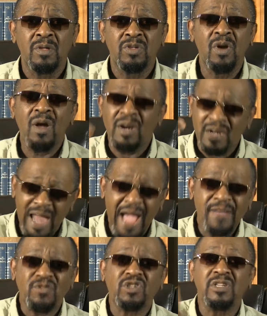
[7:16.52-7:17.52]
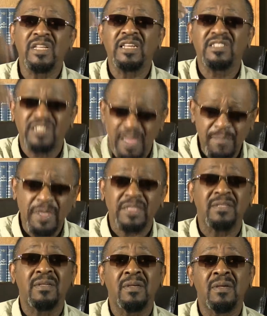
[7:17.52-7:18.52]
your life should exhibit
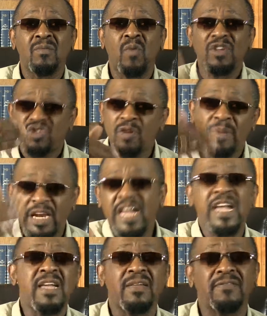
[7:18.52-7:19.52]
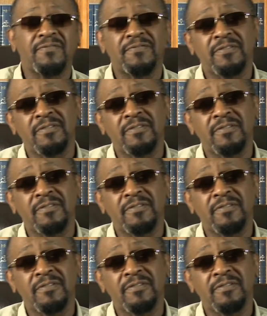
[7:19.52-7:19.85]
what you believe.